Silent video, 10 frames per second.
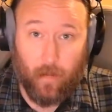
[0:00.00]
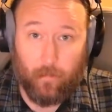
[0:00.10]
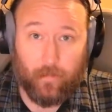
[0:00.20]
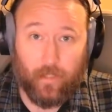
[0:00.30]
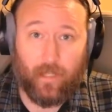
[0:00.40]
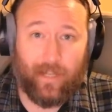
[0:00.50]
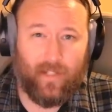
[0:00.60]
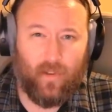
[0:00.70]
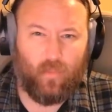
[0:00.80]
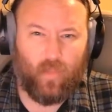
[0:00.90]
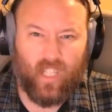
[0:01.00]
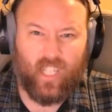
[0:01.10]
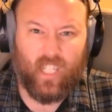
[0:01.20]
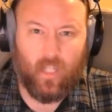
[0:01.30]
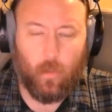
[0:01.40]
crap. It's like I don't really
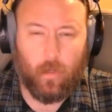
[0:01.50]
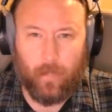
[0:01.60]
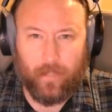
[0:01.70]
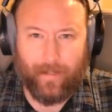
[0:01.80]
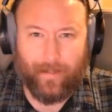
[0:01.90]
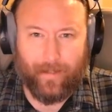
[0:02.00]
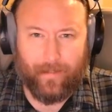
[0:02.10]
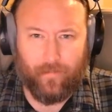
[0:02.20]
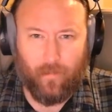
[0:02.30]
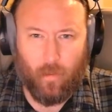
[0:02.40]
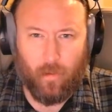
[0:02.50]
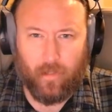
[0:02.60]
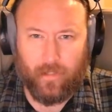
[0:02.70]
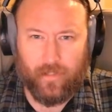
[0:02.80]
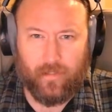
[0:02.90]
need to worry about that yet. He's
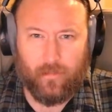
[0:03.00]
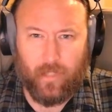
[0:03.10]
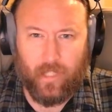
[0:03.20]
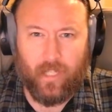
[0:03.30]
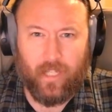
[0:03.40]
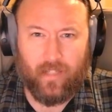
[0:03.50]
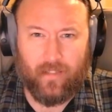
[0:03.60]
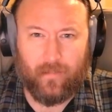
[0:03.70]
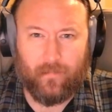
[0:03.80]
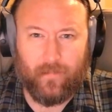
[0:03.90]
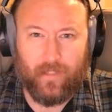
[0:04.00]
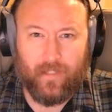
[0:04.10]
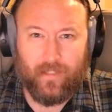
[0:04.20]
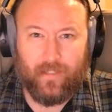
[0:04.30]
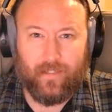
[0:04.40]
4. We need to get the
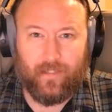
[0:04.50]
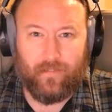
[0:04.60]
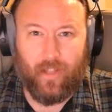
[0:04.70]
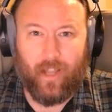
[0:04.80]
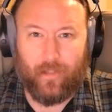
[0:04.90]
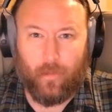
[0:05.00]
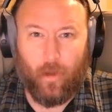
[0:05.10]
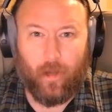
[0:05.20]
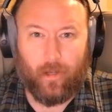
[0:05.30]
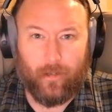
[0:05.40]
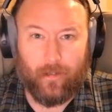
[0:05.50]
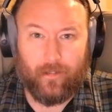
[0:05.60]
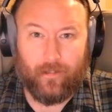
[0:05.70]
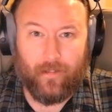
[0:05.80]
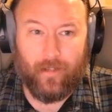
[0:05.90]
fly in the water.
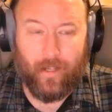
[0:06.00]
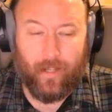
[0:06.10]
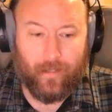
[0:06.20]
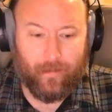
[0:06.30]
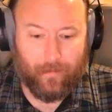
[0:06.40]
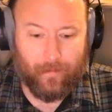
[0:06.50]
And